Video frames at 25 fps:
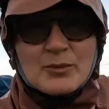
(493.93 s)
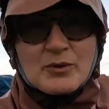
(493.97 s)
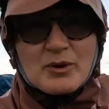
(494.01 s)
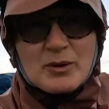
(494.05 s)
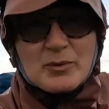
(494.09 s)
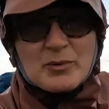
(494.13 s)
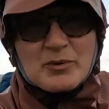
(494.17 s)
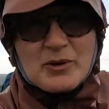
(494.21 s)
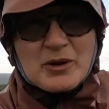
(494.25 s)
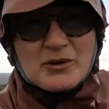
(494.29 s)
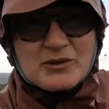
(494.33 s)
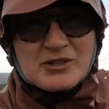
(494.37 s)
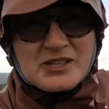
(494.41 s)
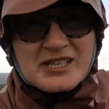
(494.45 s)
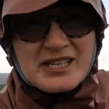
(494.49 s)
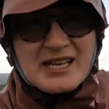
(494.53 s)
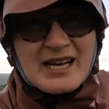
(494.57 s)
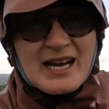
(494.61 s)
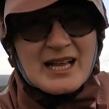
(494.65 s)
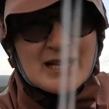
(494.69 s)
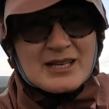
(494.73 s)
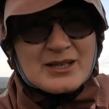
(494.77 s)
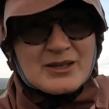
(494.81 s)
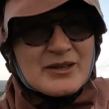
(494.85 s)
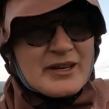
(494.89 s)
We're approaching
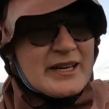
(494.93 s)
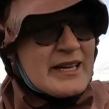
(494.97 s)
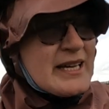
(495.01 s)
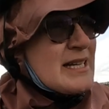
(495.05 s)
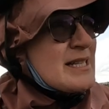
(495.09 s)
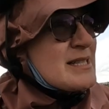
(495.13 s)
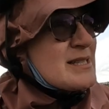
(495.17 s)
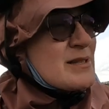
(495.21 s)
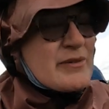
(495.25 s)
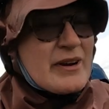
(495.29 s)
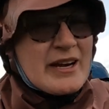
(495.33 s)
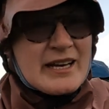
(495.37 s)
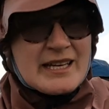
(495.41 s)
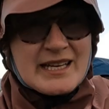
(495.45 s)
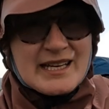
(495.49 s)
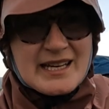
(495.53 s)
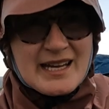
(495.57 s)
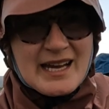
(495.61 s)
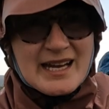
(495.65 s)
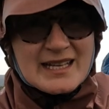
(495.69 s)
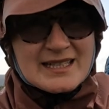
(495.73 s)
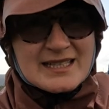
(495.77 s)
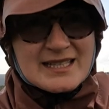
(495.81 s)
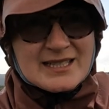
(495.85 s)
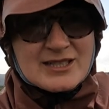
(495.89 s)
Calgary. It's raining
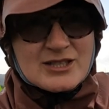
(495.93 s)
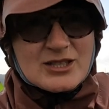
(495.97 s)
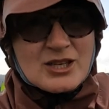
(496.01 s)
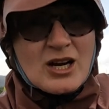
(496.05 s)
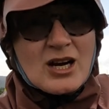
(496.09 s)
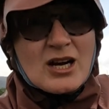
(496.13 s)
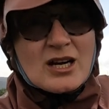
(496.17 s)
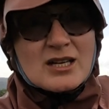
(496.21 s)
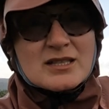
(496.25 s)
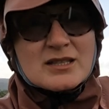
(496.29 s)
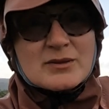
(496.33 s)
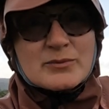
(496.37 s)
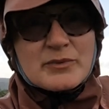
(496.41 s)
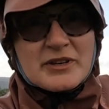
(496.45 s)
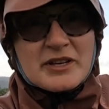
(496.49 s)
cats and dogs.